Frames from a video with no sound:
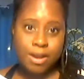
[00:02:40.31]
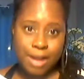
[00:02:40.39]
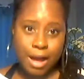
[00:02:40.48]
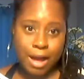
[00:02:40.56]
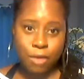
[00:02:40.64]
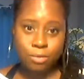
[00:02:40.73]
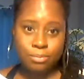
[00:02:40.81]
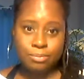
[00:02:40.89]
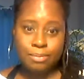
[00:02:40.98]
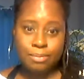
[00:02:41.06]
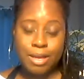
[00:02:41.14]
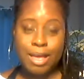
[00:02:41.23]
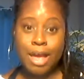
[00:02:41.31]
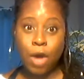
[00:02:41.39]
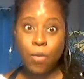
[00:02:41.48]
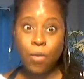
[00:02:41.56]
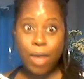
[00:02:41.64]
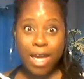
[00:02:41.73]
down.
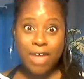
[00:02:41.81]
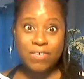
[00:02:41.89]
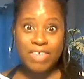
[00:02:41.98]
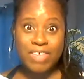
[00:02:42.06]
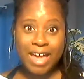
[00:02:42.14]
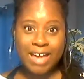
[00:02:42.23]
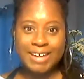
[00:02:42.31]
Hooray for that.